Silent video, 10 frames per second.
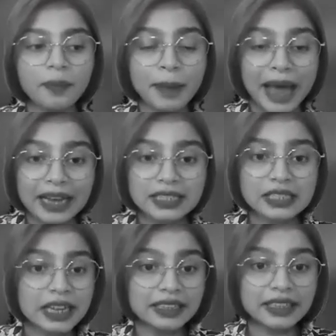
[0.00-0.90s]
Bats
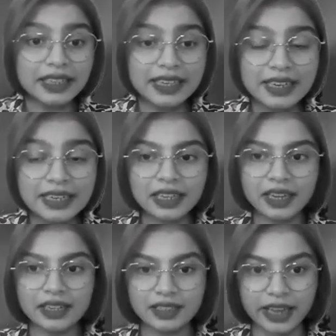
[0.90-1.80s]
that eat
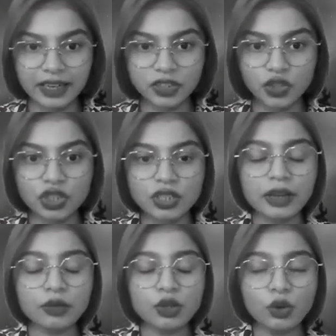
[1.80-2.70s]
insects, just
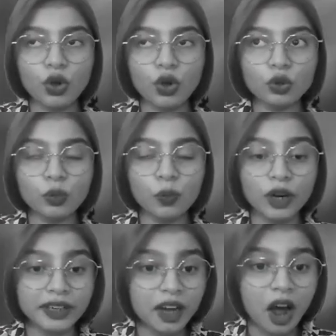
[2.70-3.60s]
like you know the
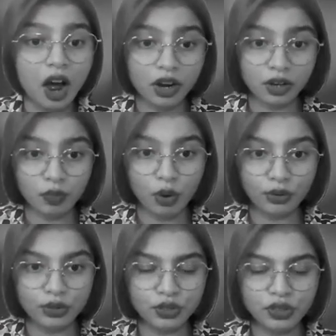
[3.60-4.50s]
word
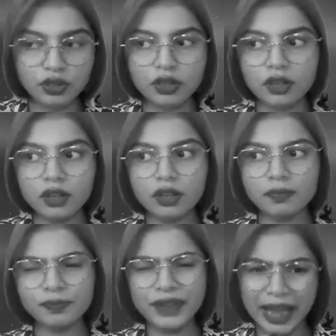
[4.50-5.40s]
carnivorous,
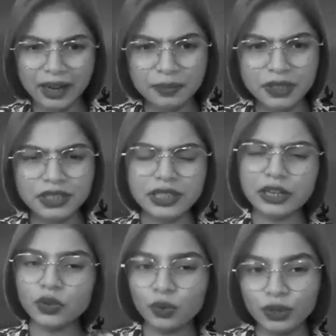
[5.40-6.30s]
animals
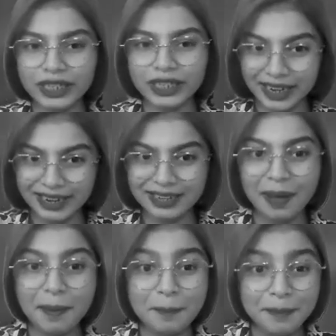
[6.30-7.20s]
that only eat
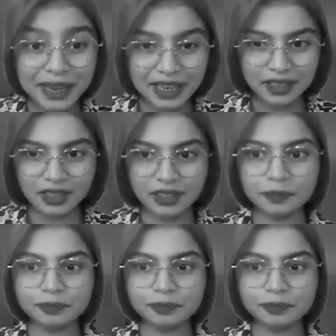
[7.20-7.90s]
meat.